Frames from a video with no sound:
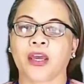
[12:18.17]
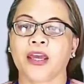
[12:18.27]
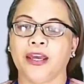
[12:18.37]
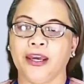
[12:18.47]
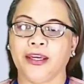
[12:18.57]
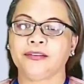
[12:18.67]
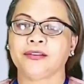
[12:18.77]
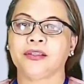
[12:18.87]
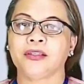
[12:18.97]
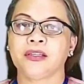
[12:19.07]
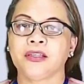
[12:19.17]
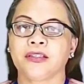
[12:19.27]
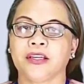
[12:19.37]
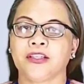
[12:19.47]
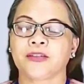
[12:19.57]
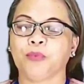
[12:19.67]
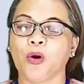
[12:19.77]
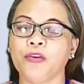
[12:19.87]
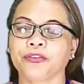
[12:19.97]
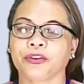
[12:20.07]
And since
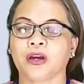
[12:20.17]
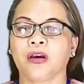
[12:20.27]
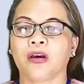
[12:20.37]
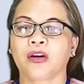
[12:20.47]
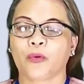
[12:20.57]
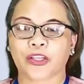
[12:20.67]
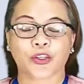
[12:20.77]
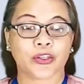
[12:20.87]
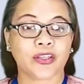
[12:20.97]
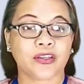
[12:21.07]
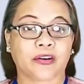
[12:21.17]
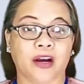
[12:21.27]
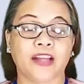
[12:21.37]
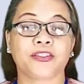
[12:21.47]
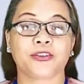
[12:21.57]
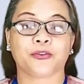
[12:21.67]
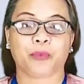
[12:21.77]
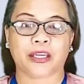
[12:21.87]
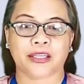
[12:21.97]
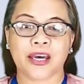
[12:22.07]
both questions are answered
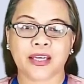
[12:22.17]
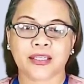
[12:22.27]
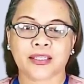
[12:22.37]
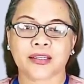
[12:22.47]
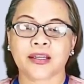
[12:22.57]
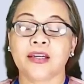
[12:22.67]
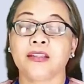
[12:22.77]
by yes,